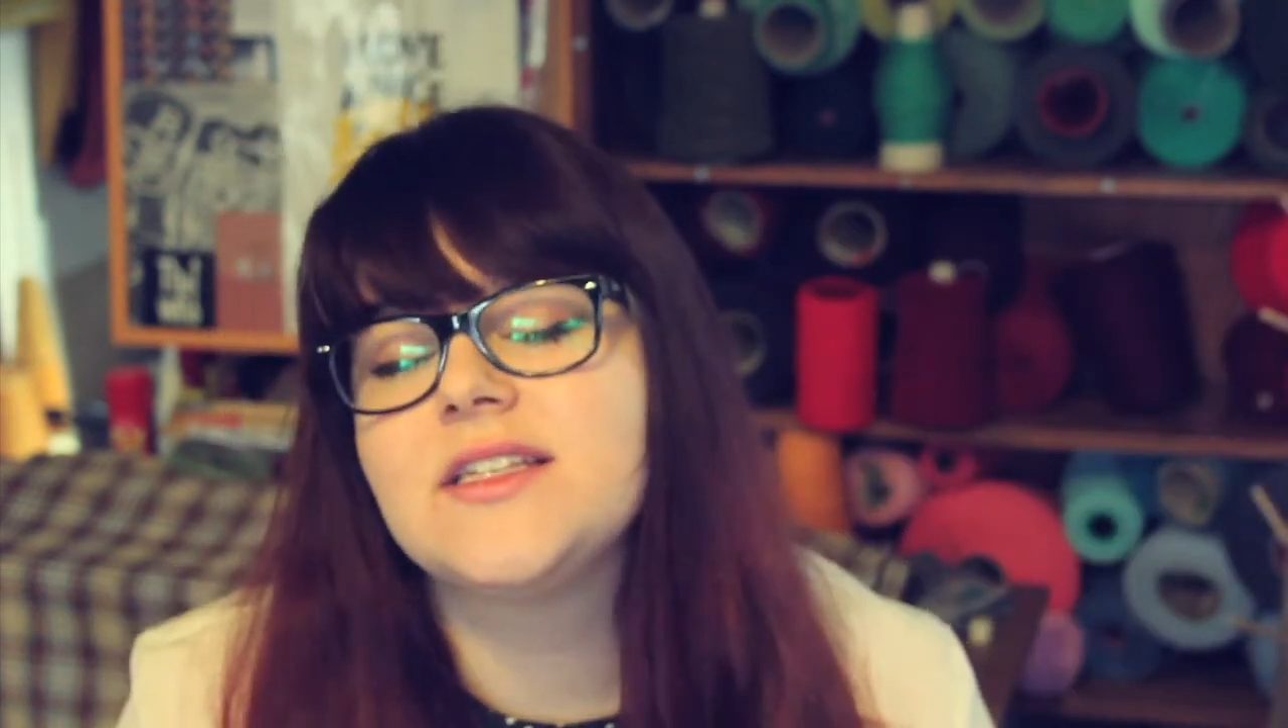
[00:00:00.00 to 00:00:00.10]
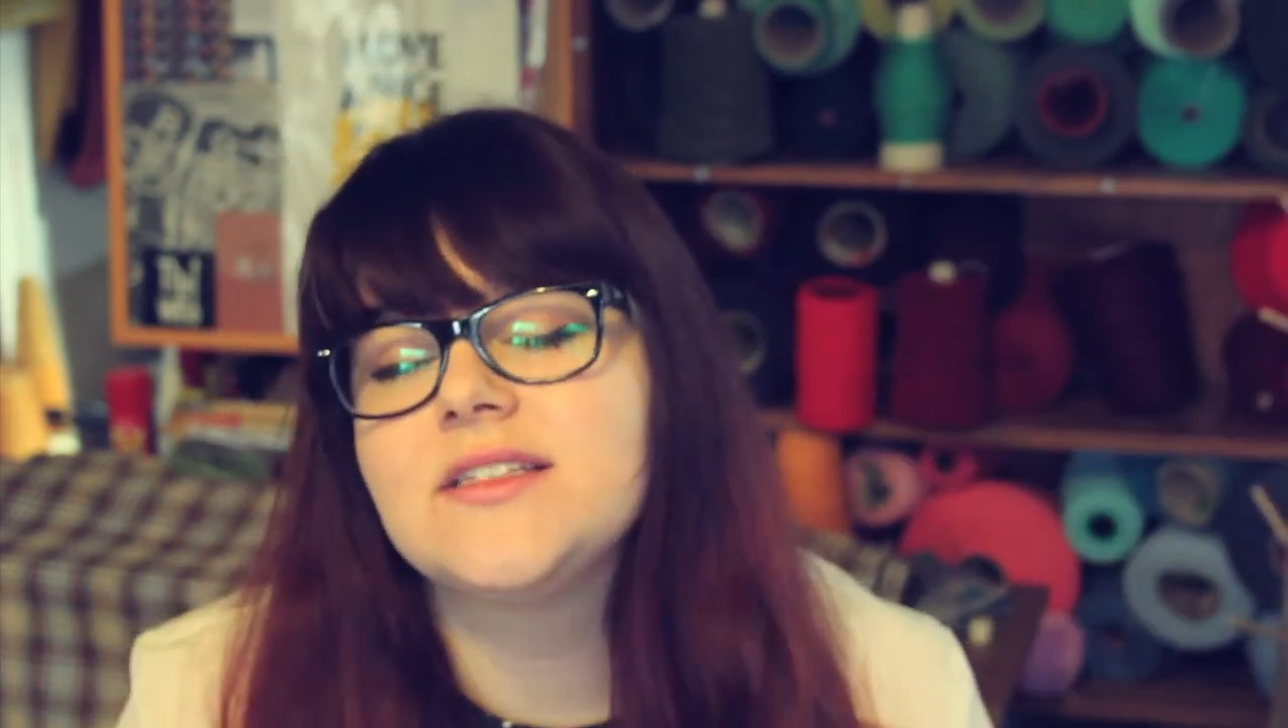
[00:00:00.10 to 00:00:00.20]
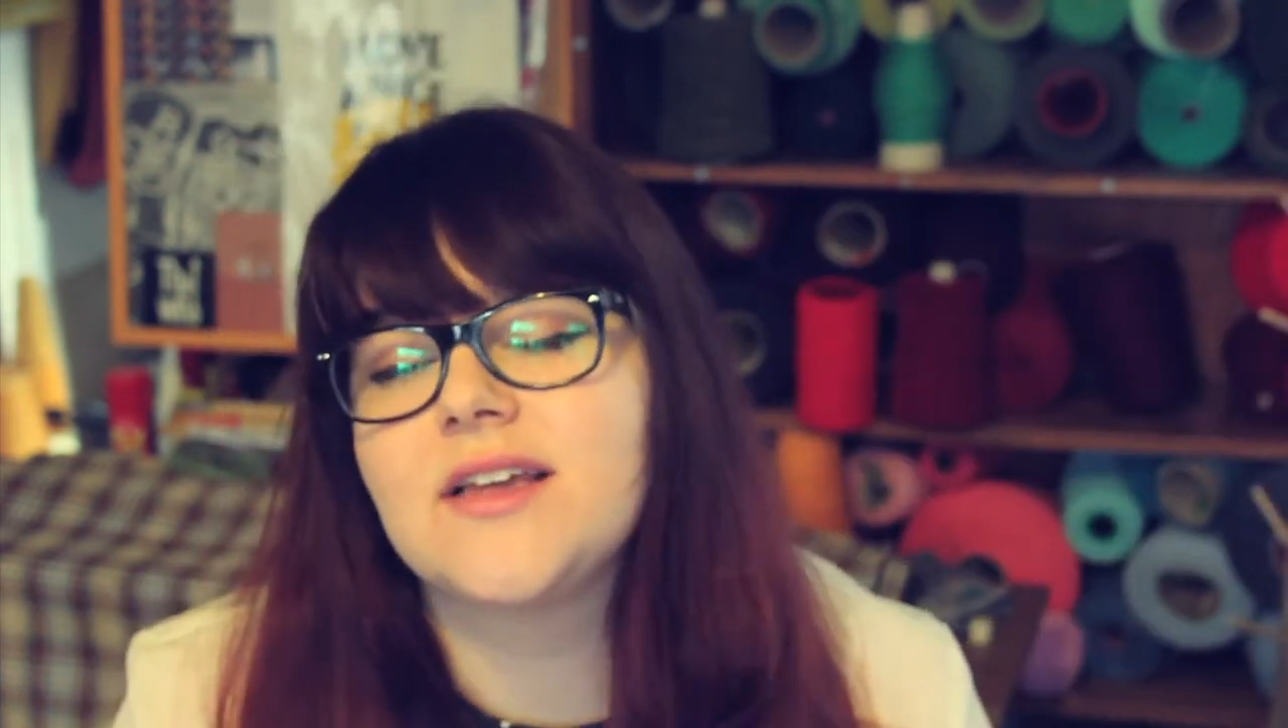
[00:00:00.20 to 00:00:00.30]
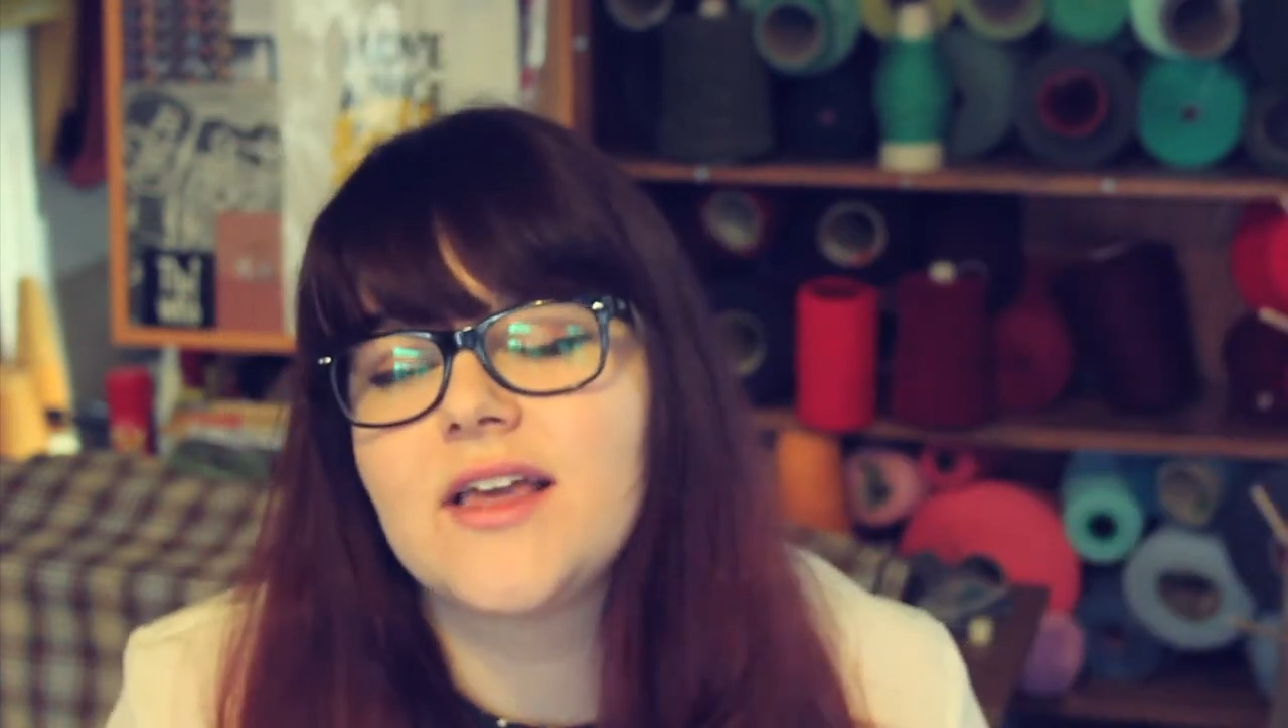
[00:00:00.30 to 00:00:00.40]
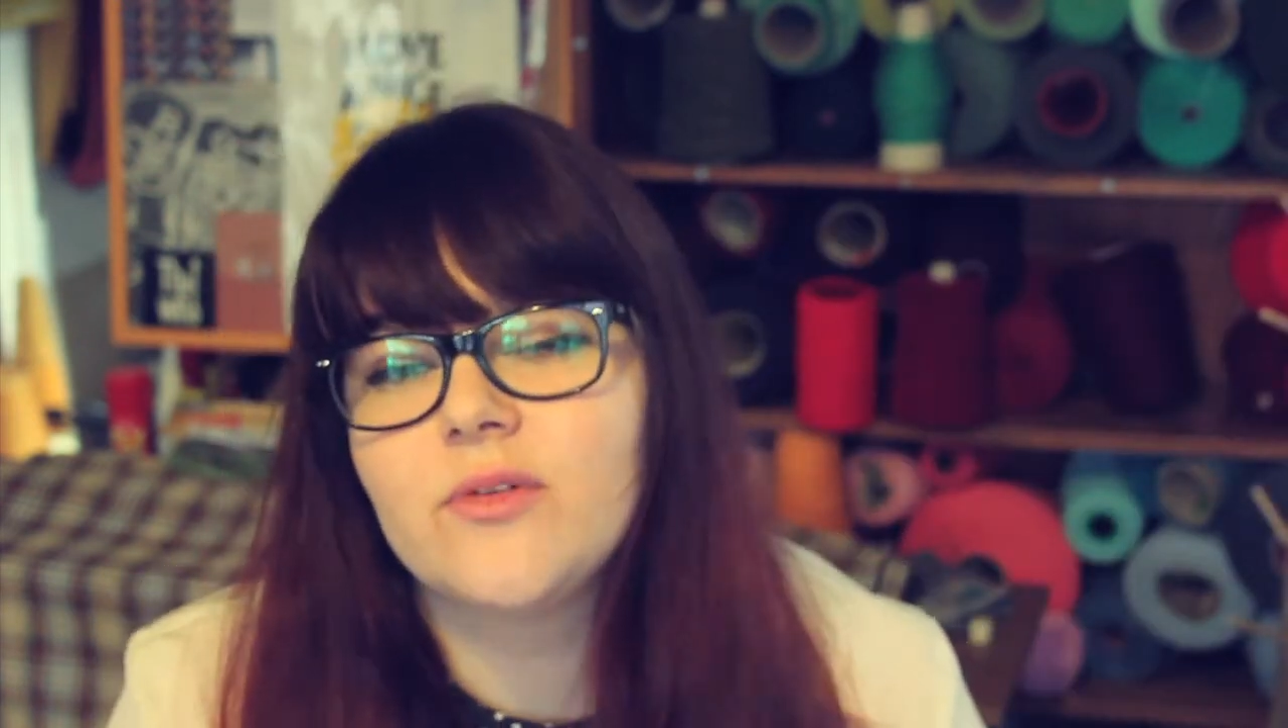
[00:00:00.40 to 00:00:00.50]
is
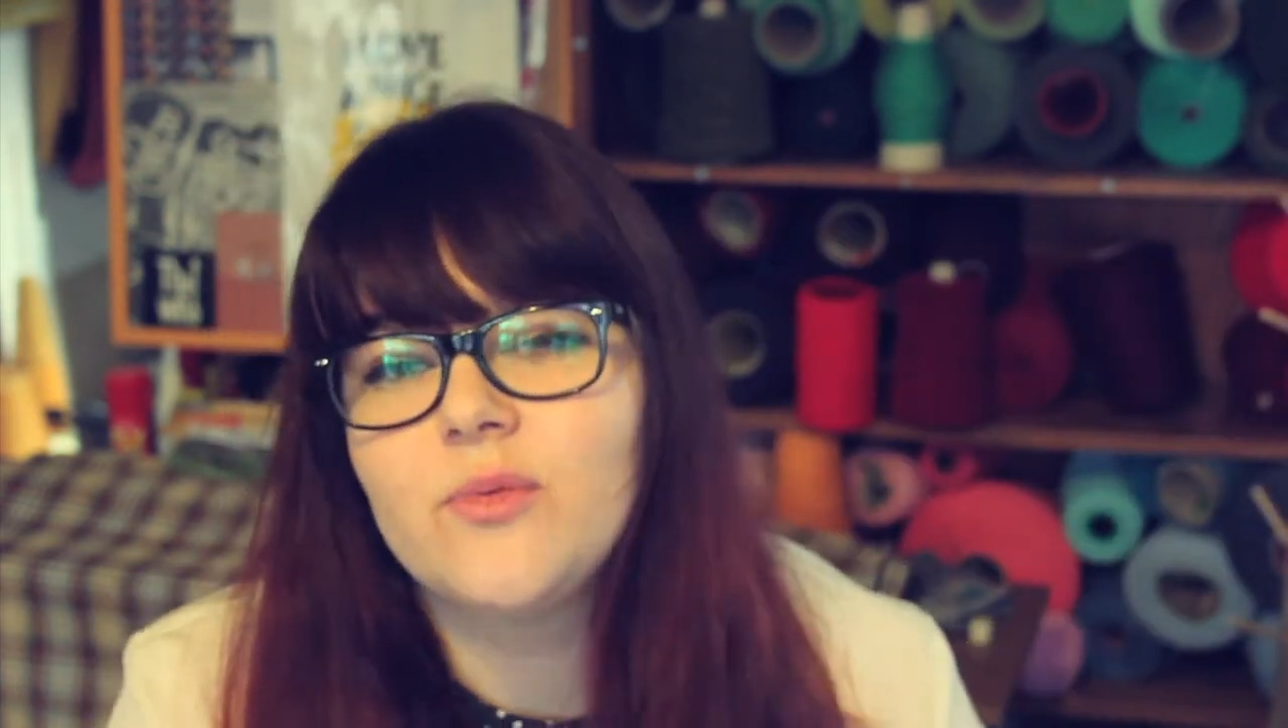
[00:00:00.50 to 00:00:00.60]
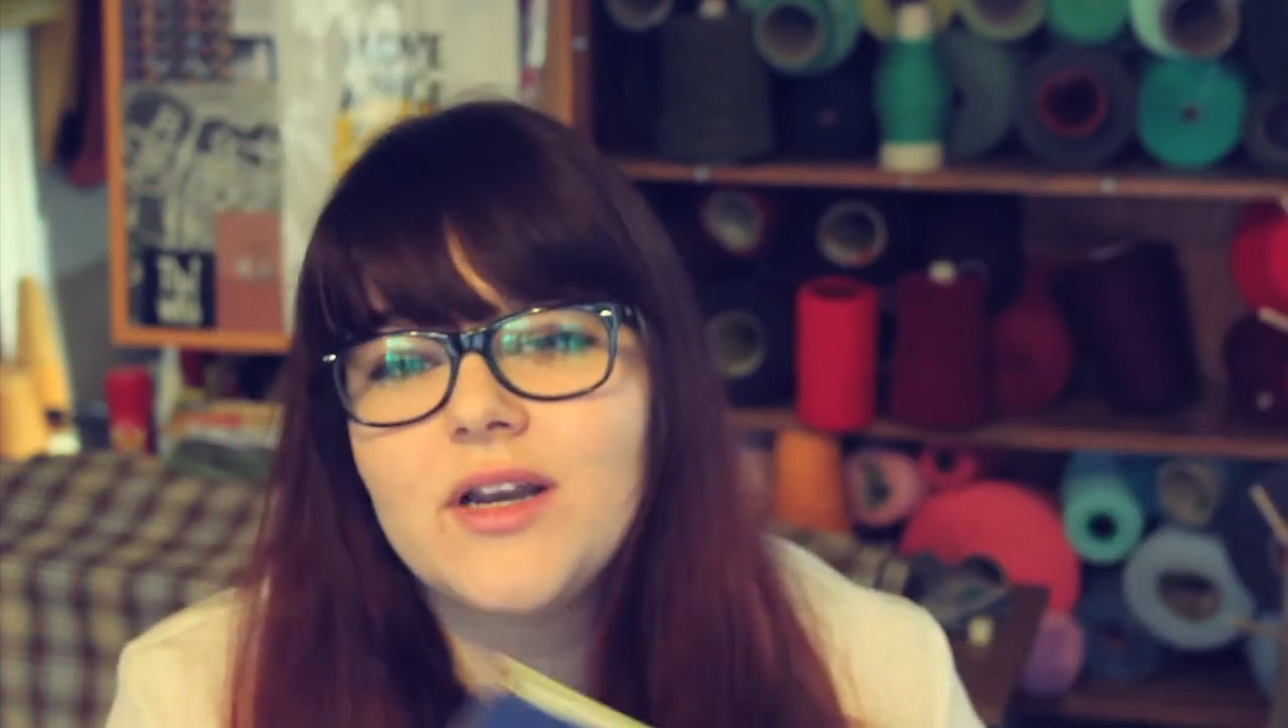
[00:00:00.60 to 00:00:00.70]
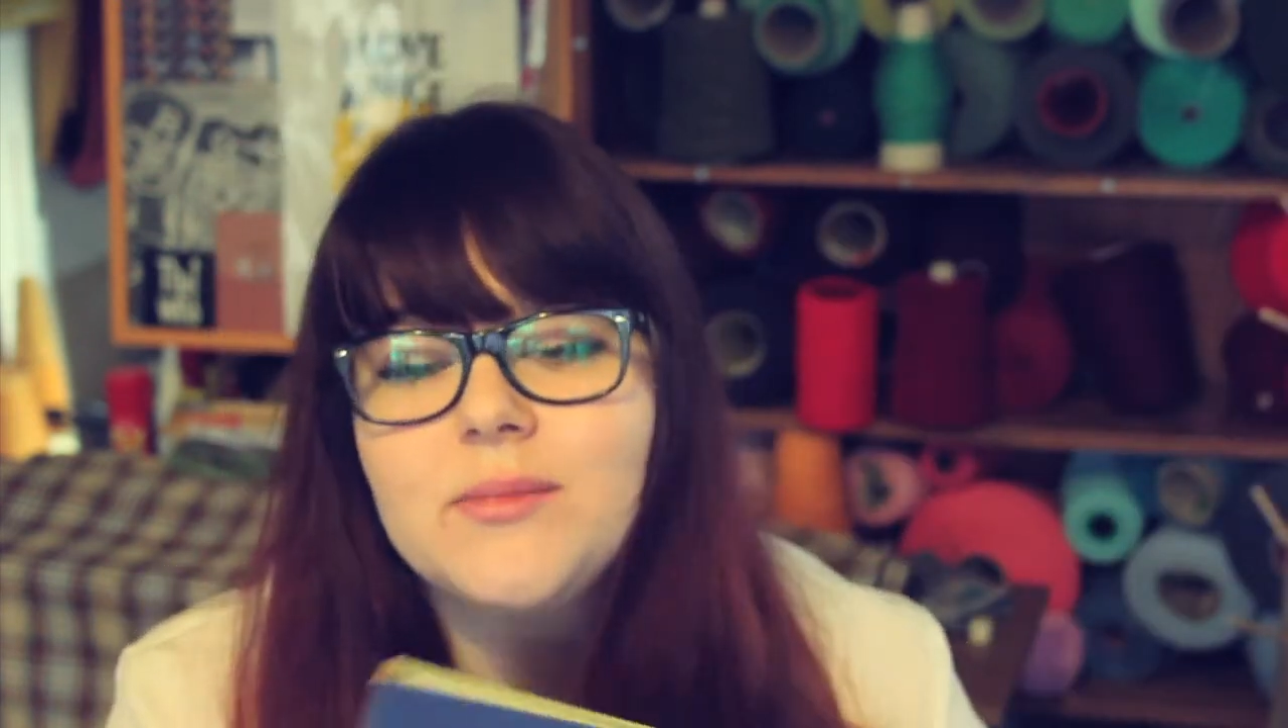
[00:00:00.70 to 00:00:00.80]
like the one